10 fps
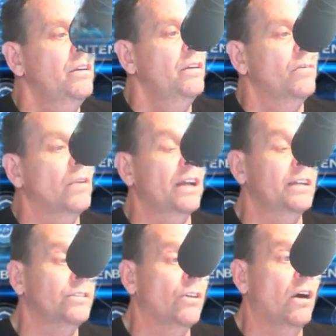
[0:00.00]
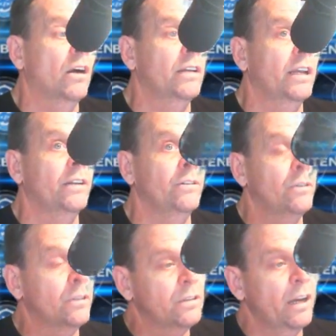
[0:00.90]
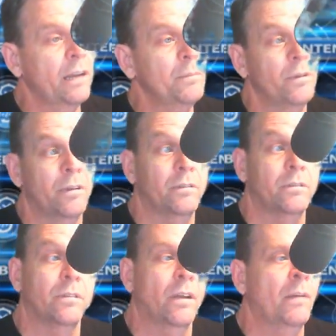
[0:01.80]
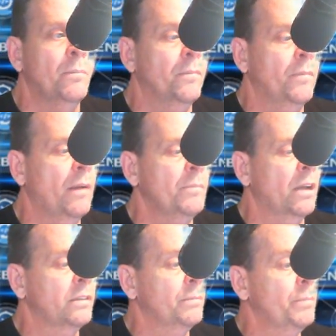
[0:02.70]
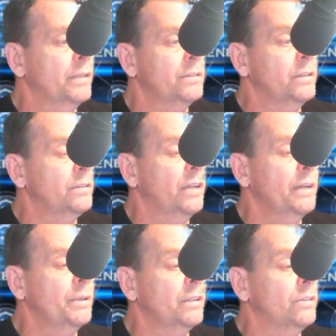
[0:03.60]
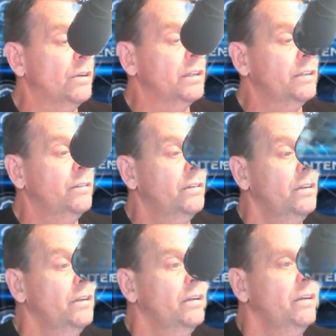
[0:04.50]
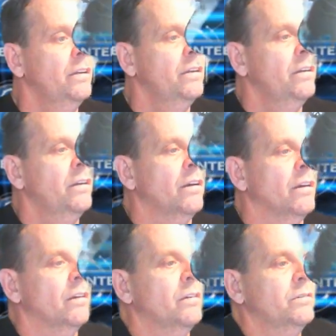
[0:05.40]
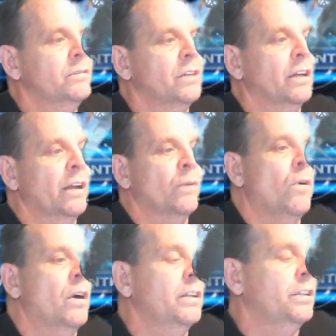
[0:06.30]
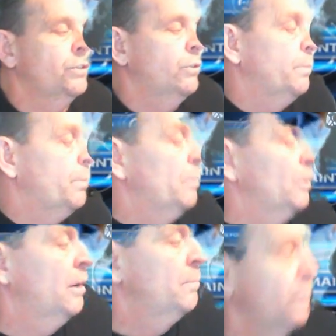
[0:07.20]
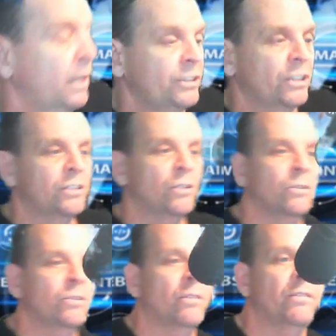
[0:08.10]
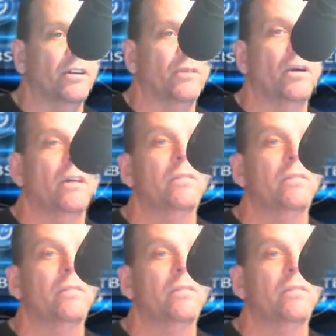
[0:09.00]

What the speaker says: Well, I can talk and you can type. I'm not the best at typing and talking. It's kind of like walking and chewing bubblegum. I just don't do it very well.